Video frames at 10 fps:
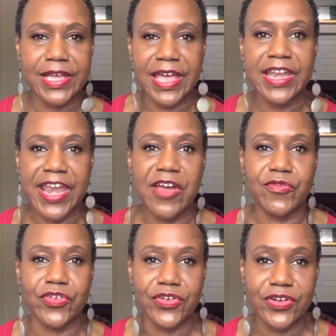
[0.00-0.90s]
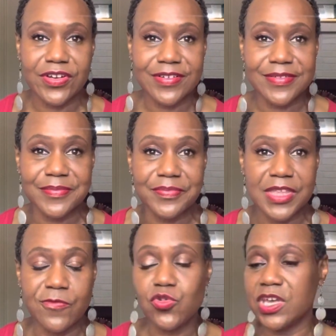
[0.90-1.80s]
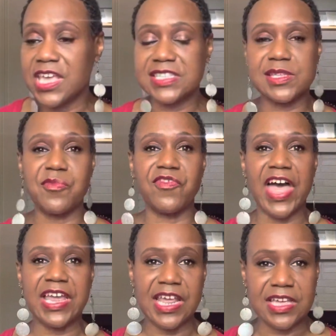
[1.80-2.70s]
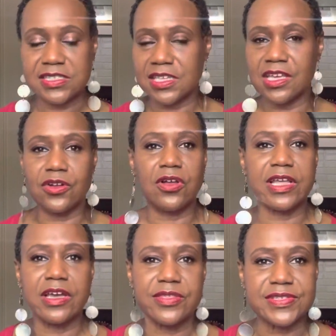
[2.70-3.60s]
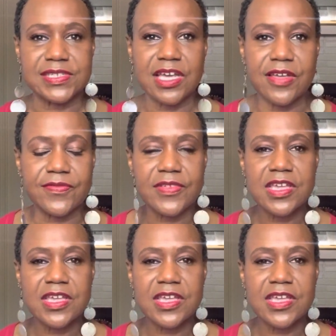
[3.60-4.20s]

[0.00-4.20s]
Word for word: endeavor, if you can get some financing and all that other stuff.